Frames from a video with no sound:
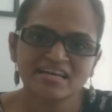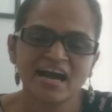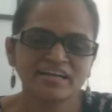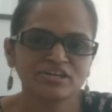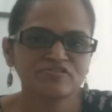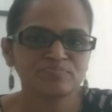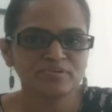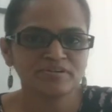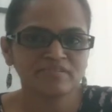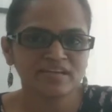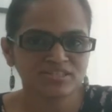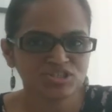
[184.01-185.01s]
kind of
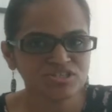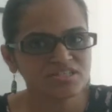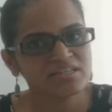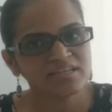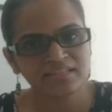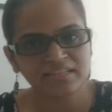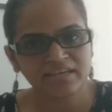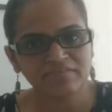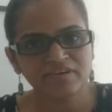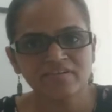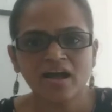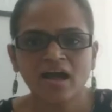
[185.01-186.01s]
privileges, they
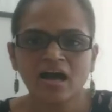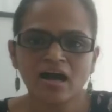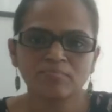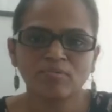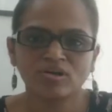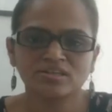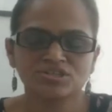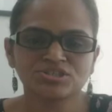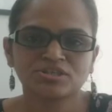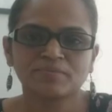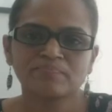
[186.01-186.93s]
were abolished.